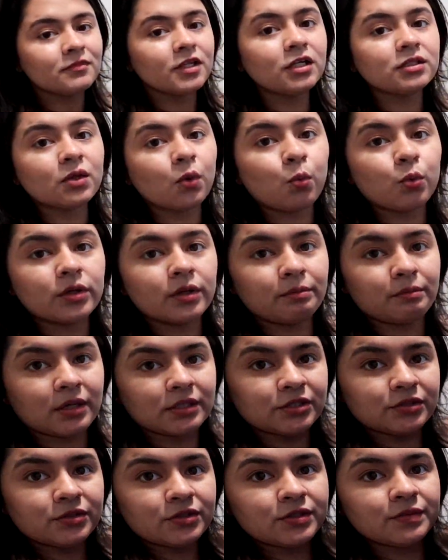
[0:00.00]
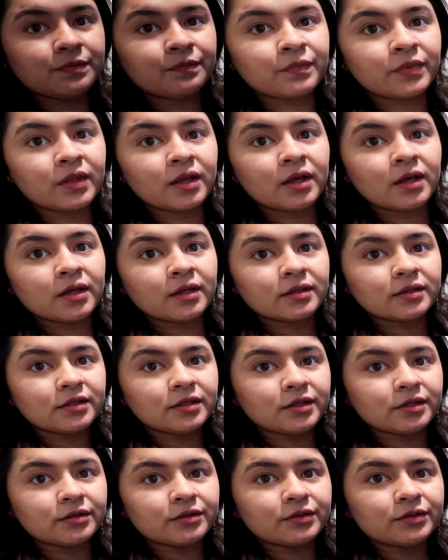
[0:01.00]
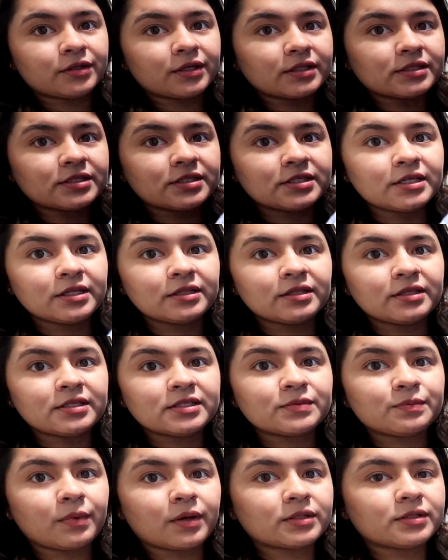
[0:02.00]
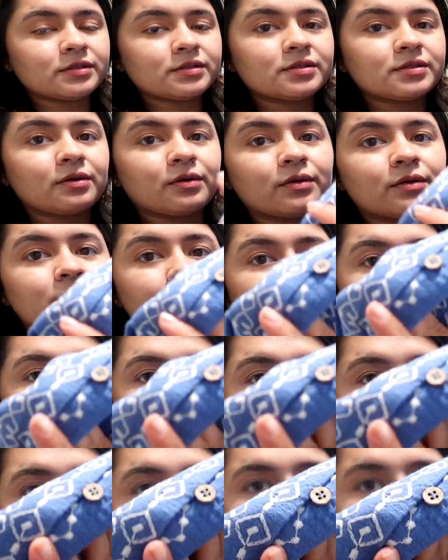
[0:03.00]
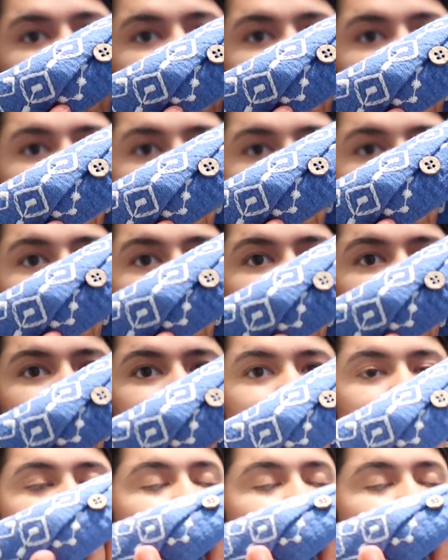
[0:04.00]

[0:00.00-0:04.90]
the wooden buttons here, you can see these buttons are like, again,